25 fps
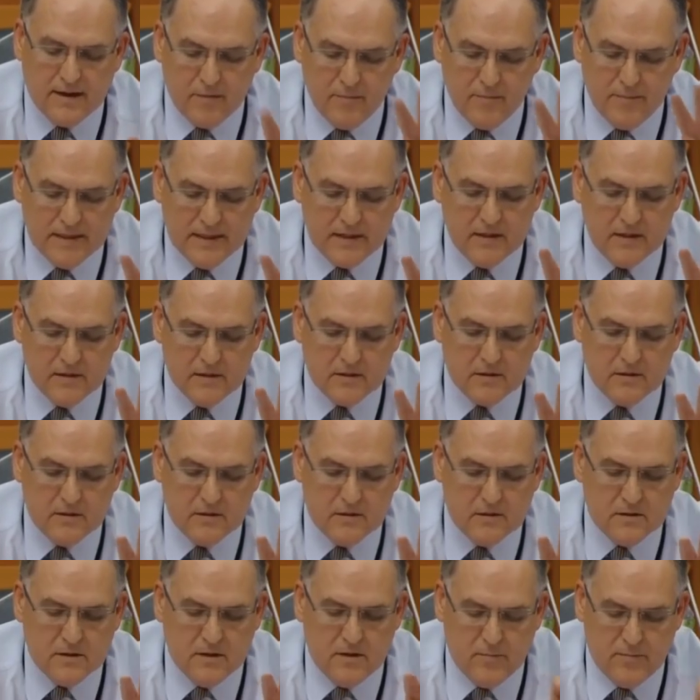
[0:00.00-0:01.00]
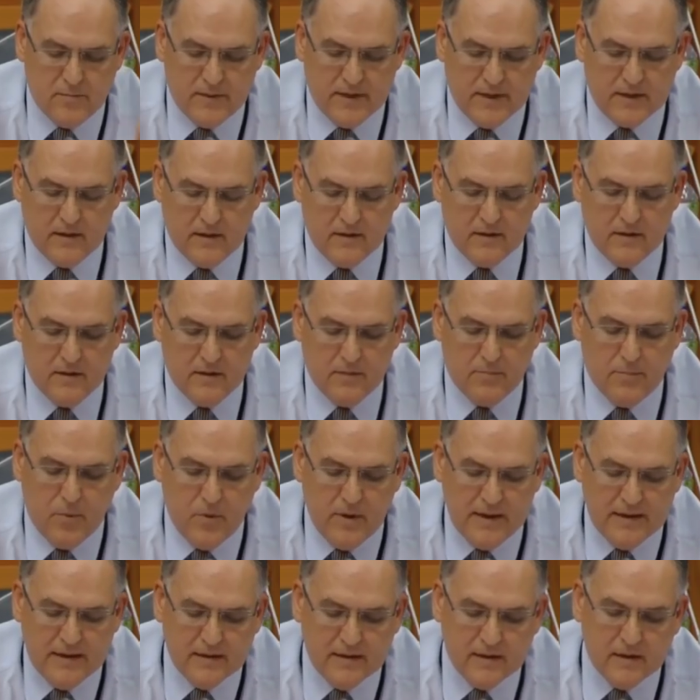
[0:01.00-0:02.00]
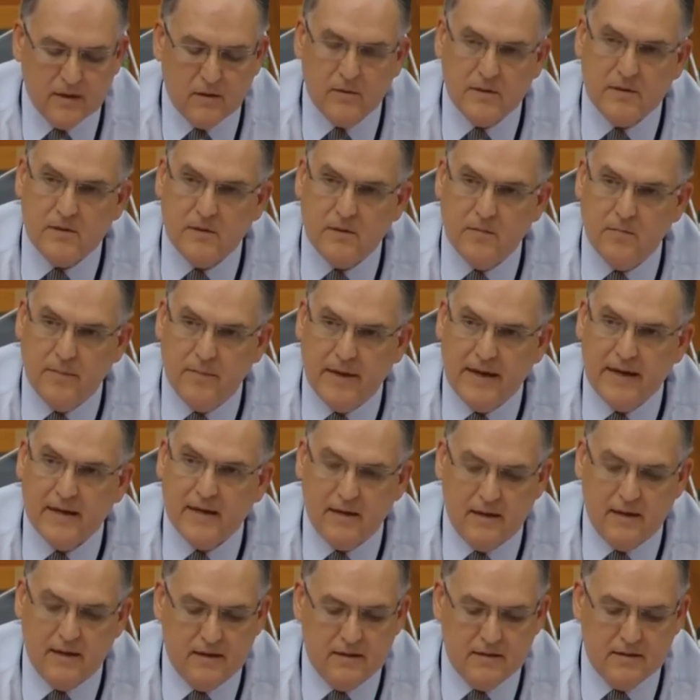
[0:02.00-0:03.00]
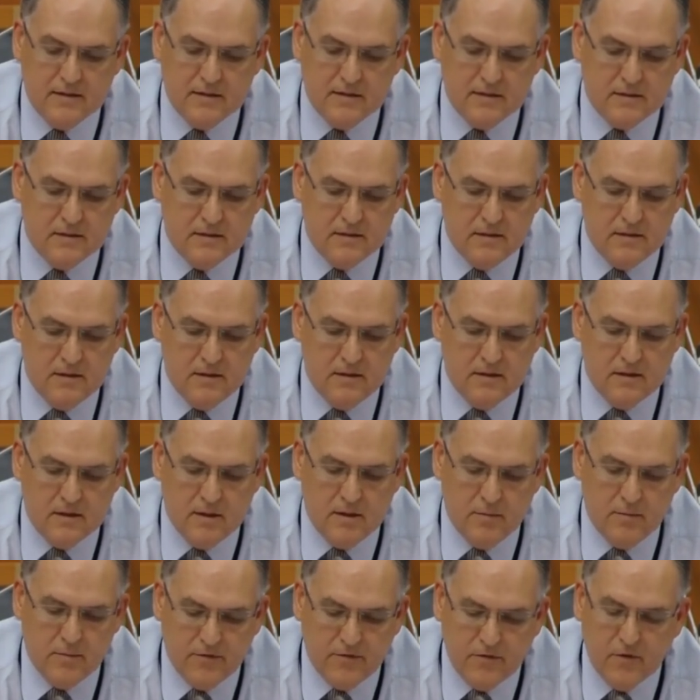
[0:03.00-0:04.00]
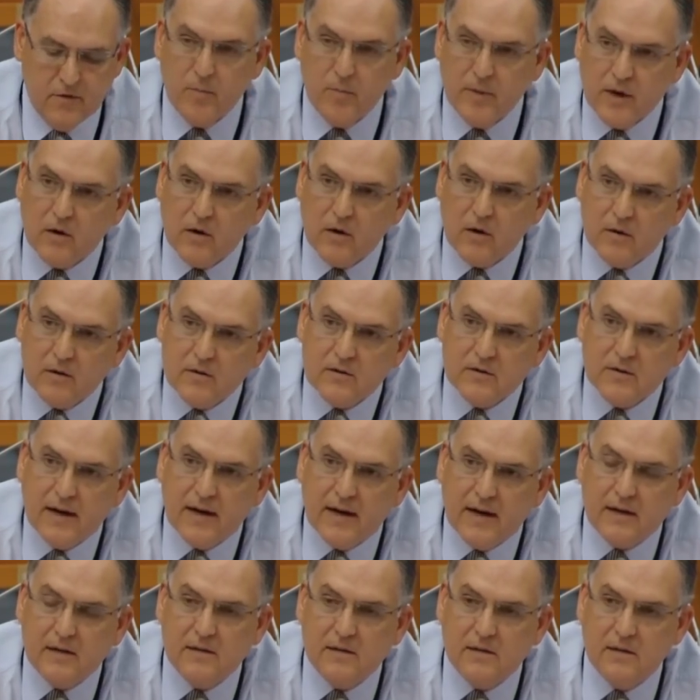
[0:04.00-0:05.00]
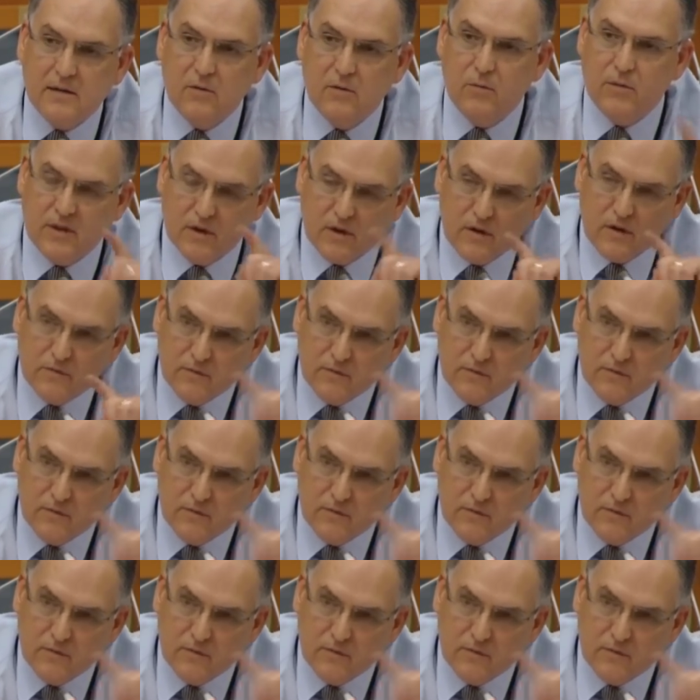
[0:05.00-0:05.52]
committee is concerned. But the point that I want to make is the Mafube contract with